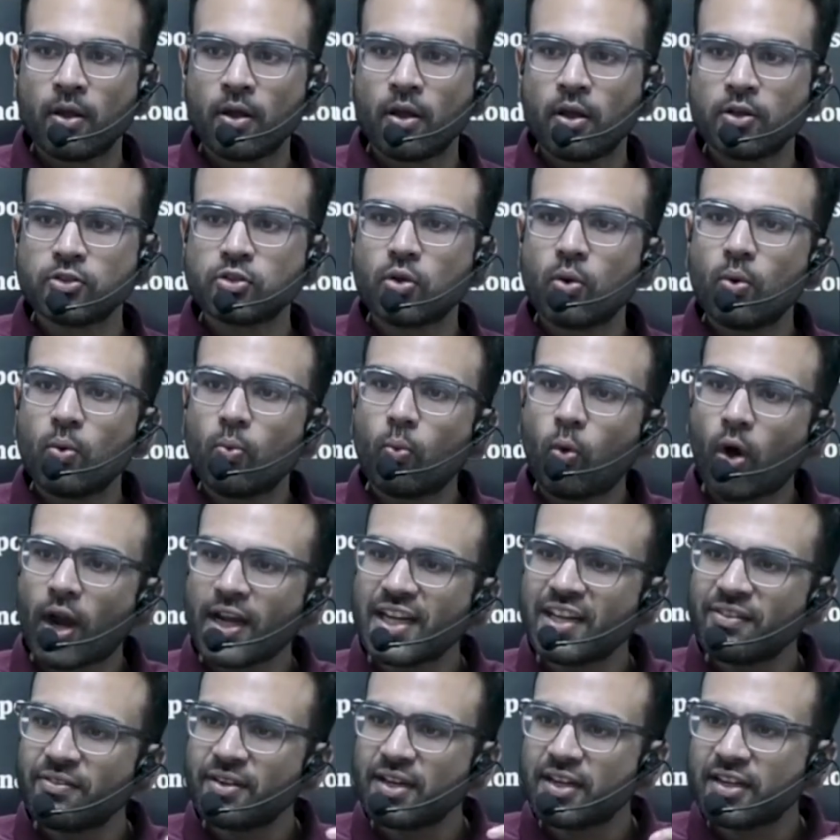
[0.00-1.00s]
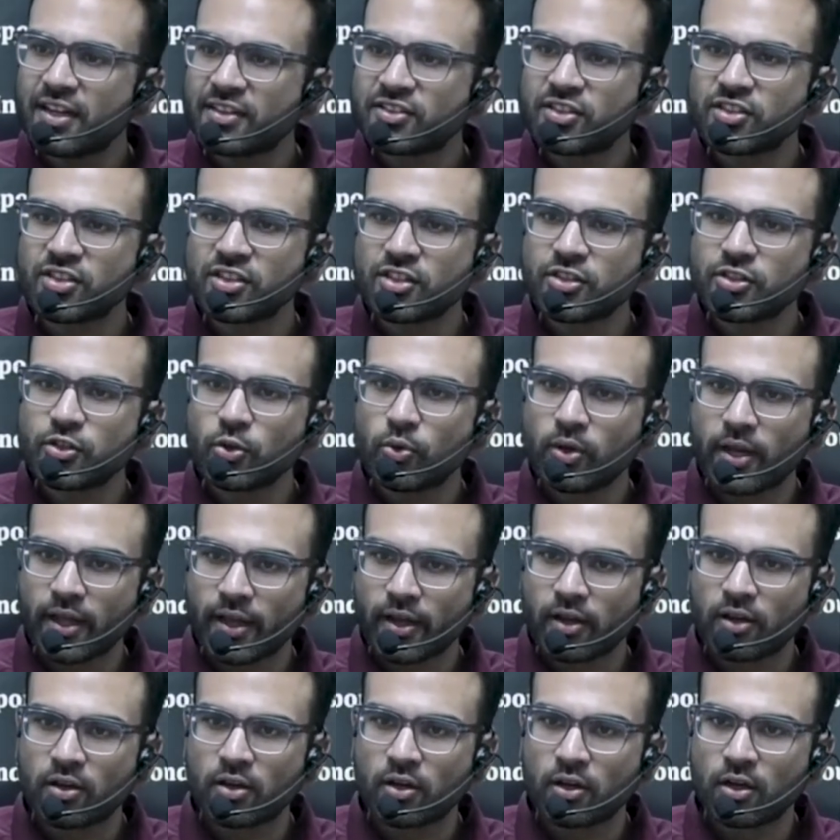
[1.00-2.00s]
So whatever decisions you
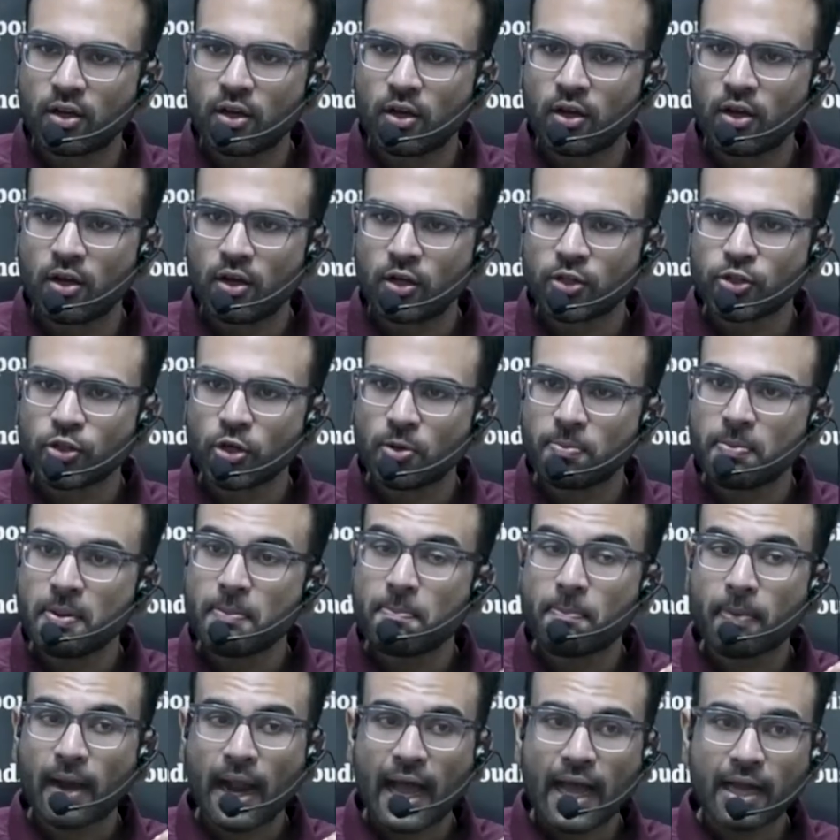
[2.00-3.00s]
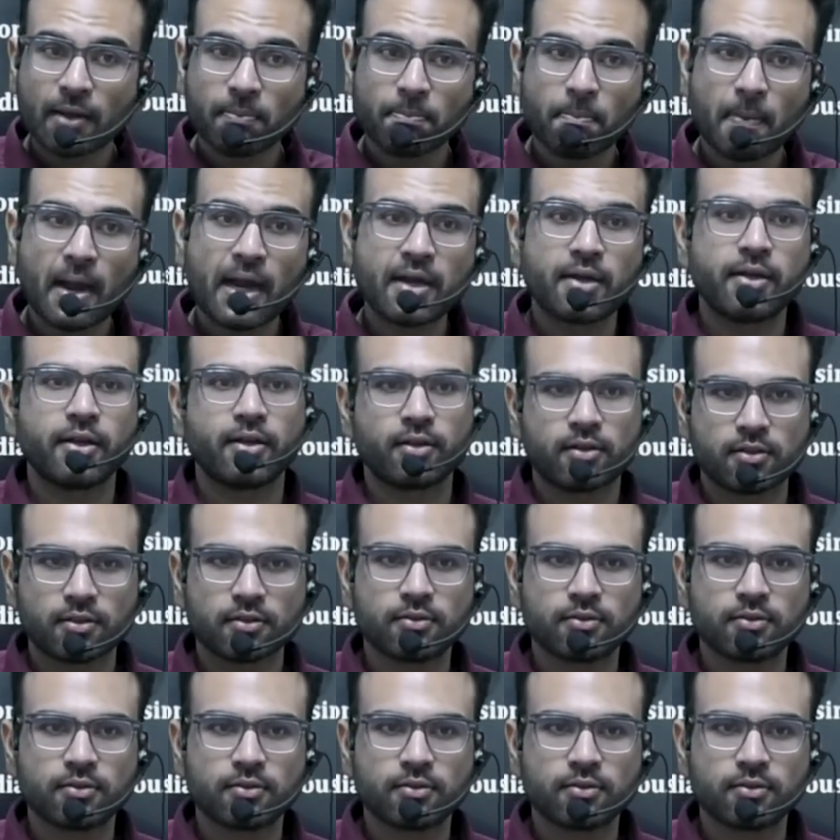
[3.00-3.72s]
take should be pragmatic